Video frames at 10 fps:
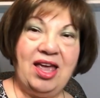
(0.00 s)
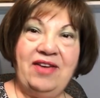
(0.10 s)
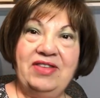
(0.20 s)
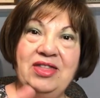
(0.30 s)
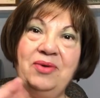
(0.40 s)

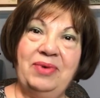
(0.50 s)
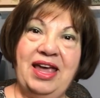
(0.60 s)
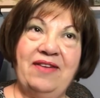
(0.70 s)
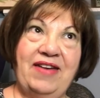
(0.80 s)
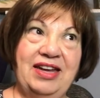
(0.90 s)
even though we
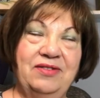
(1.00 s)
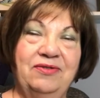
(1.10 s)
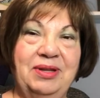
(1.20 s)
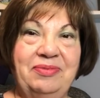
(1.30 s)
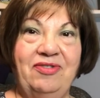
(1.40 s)
have had to
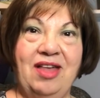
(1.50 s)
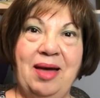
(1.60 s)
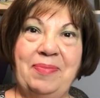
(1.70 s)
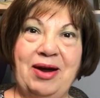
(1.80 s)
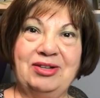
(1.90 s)

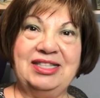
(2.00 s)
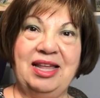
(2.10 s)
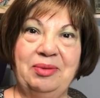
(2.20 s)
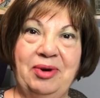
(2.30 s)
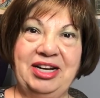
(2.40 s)
flip-flop our
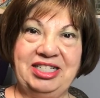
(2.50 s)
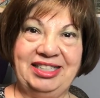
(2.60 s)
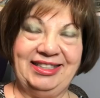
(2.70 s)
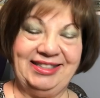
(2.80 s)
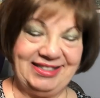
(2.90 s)

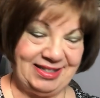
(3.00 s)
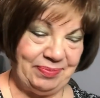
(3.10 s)
celebrations